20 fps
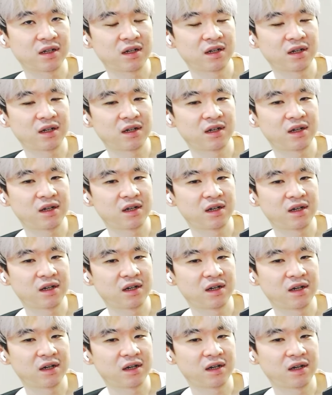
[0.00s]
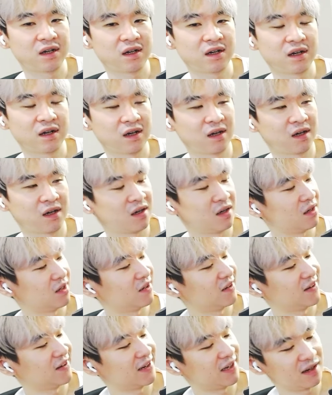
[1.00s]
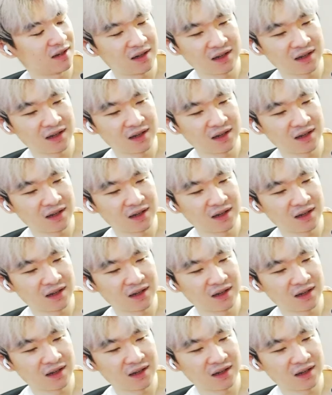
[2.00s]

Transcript: [no speech]